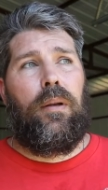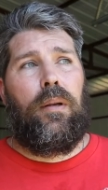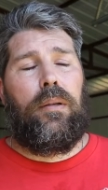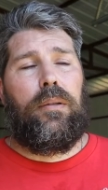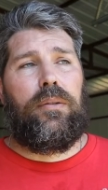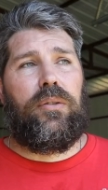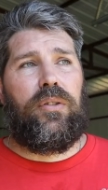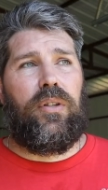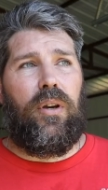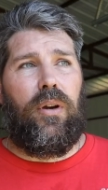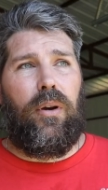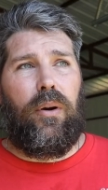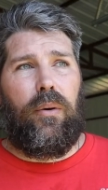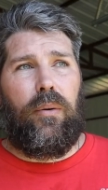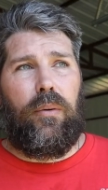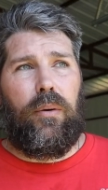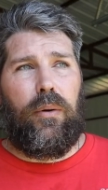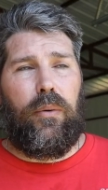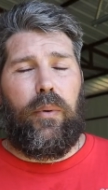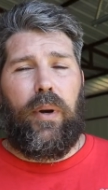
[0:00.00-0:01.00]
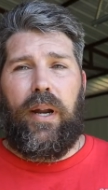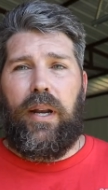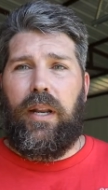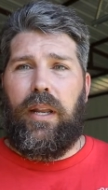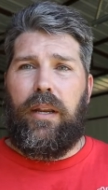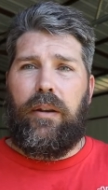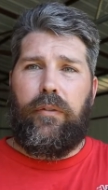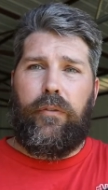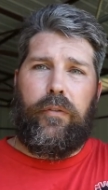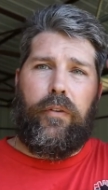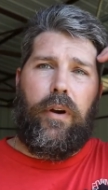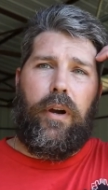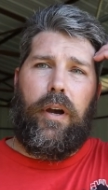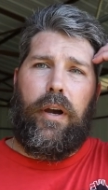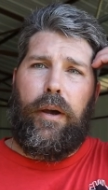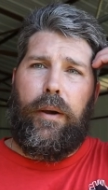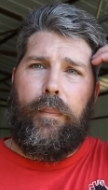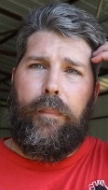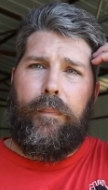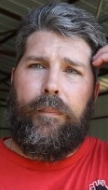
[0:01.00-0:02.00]
So we're waiting
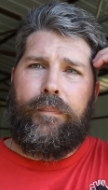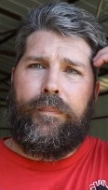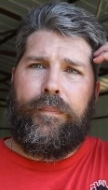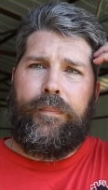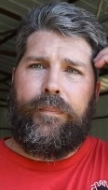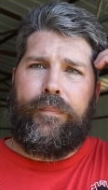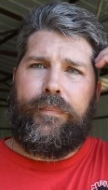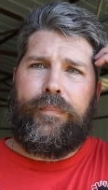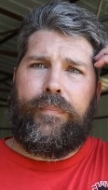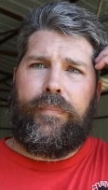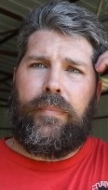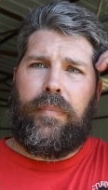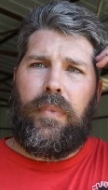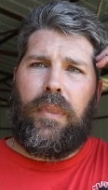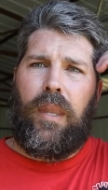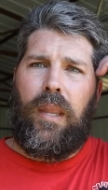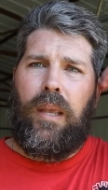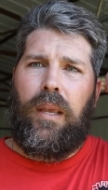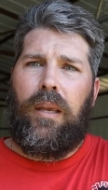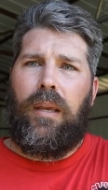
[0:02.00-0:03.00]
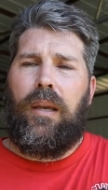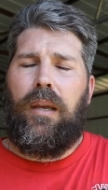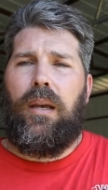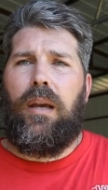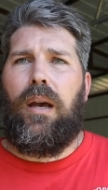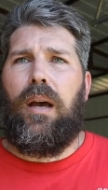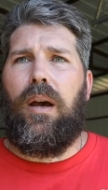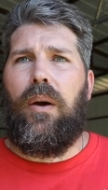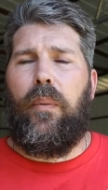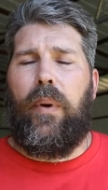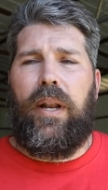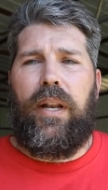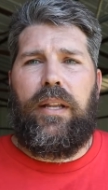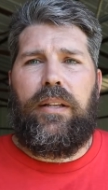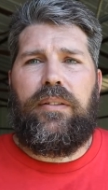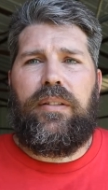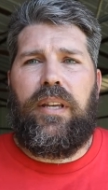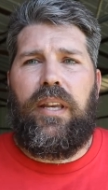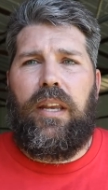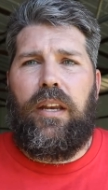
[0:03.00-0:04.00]
from, uh, waiting
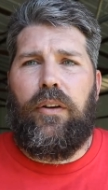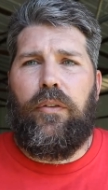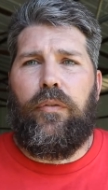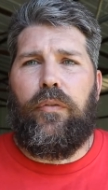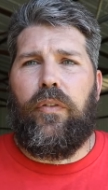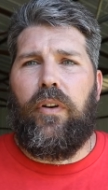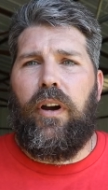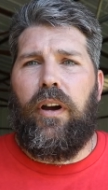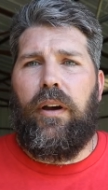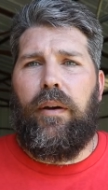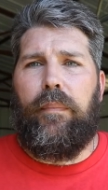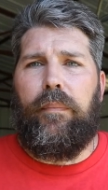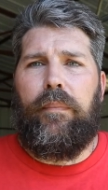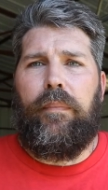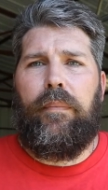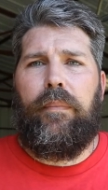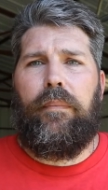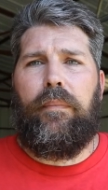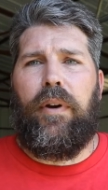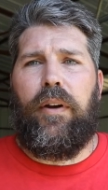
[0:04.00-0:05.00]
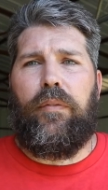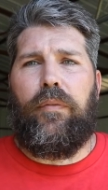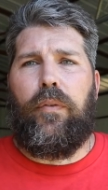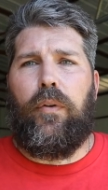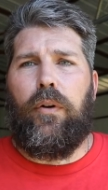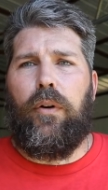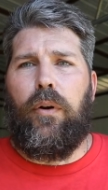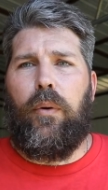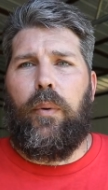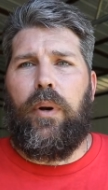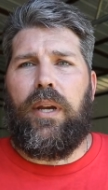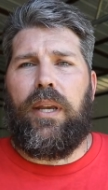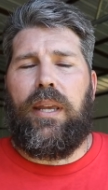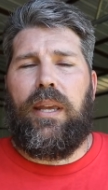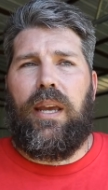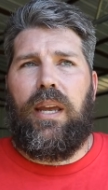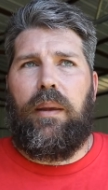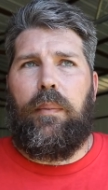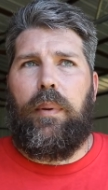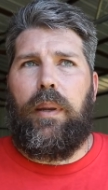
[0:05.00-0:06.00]
to hear from my four oh one
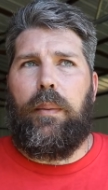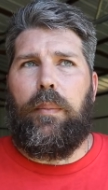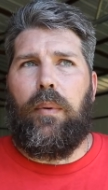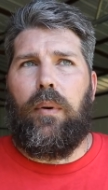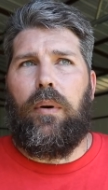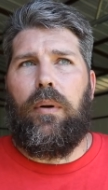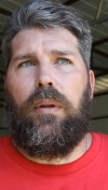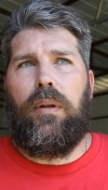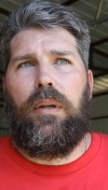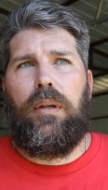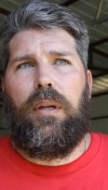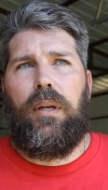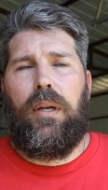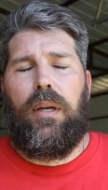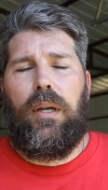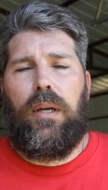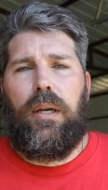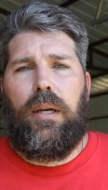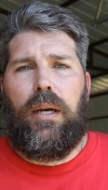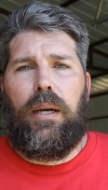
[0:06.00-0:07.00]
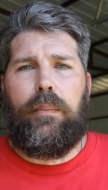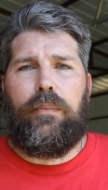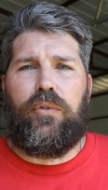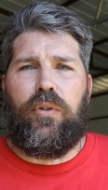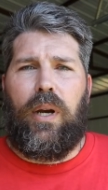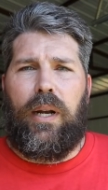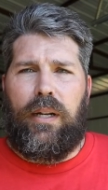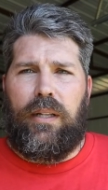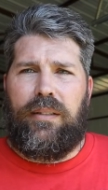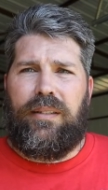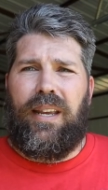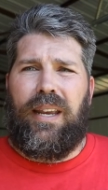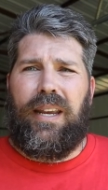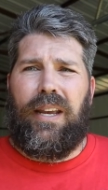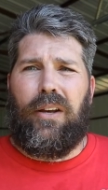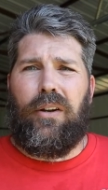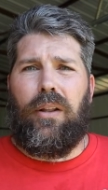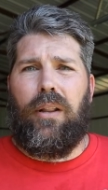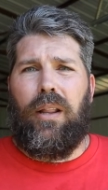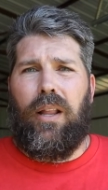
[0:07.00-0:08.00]
K people. I'm trying to take
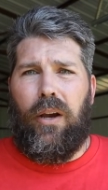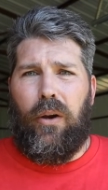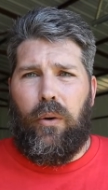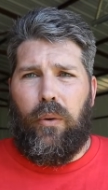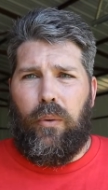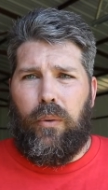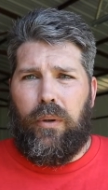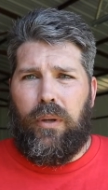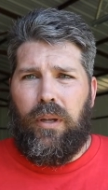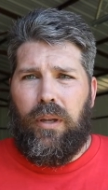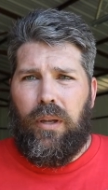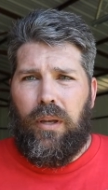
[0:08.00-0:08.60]
out a loan